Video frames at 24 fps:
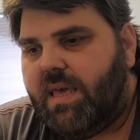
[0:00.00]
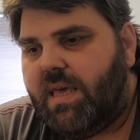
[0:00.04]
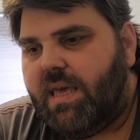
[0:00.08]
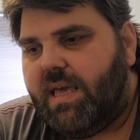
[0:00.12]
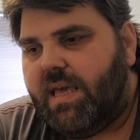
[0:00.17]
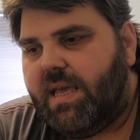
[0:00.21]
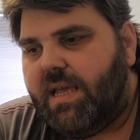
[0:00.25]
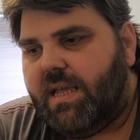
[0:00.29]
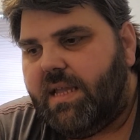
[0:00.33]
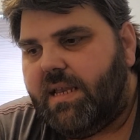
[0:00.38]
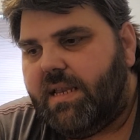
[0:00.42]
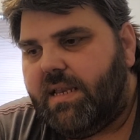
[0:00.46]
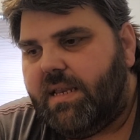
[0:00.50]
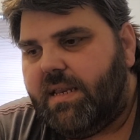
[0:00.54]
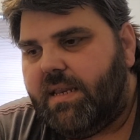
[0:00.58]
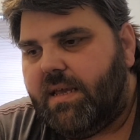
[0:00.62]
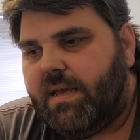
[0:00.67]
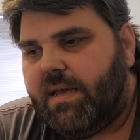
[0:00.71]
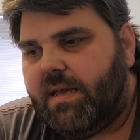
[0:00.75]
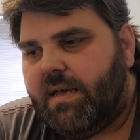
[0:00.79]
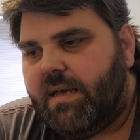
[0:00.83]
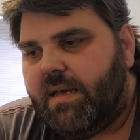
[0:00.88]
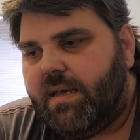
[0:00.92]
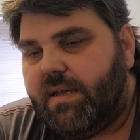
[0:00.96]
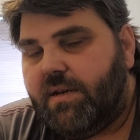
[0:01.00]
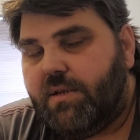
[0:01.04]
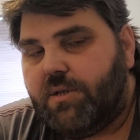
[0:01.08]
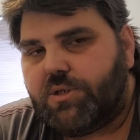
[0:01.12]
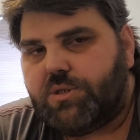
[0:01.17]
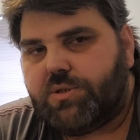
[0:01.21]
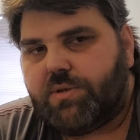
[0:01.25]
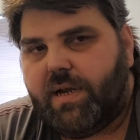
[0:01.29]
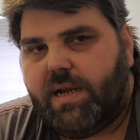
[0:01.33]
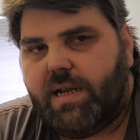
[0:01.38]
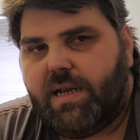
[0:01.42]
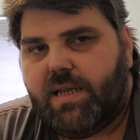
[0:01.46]
in
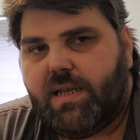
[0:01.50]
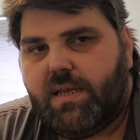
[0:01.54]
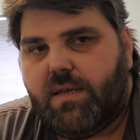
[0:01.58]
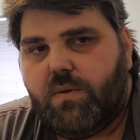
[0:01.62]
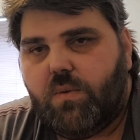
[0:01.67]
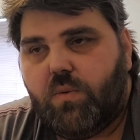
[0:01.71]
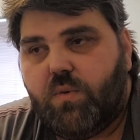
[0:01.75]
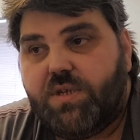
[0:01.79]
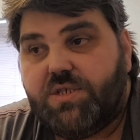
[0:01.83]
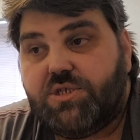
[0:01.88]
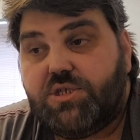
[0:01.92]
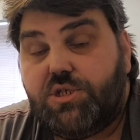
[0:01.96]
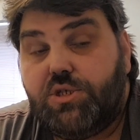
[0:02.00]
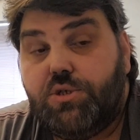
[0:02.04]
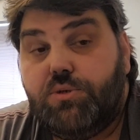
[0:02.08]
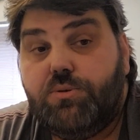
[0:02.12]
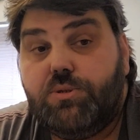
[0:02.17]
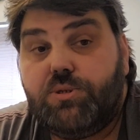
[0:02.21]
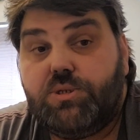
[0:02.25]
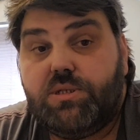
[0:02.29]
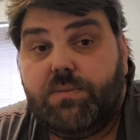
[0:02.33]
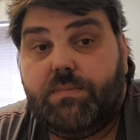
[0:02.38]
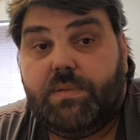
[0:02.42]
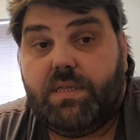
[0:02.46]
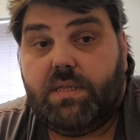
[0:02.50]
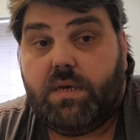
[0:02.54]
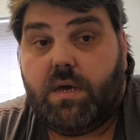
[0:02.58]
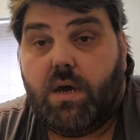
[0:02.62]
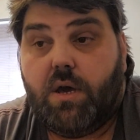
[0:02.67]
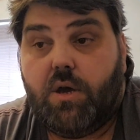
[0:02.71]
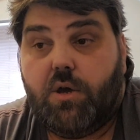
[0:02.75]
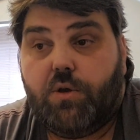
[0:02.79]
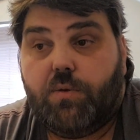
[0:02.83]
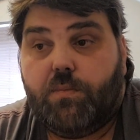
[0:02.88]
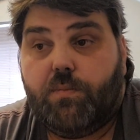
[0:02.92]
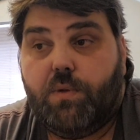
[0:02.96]
Australia, which used to be the
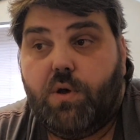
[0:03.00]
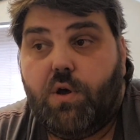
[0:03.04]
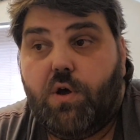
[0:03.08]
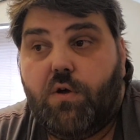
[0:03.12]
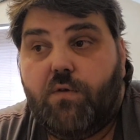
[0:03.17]
home